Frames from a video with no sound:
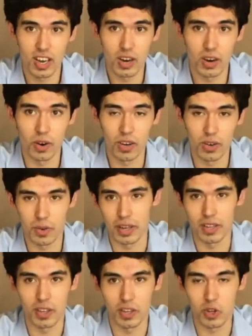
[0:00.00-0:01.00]
or
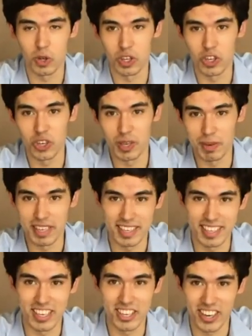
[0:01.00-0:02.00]
well, it's called a tutor, but it's a
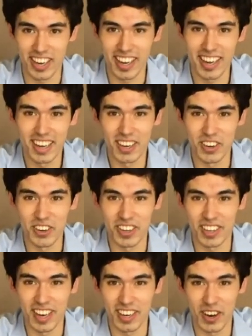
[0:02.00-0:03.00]
teacher who you
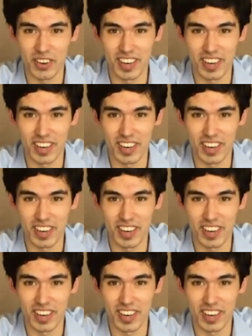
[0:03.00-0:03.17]
can then yeah. go and